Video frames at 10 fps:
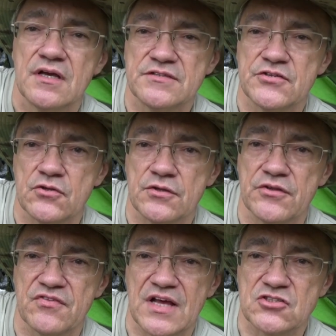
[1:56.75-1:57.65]
until
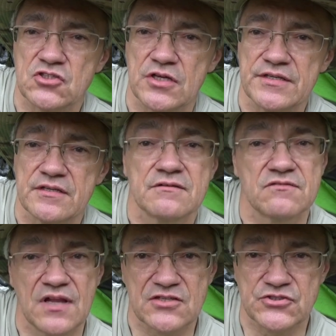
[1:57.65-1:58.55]
the flashlight
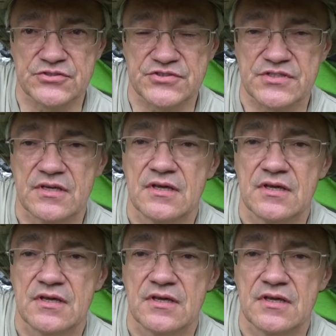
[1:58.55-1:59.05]
flashes.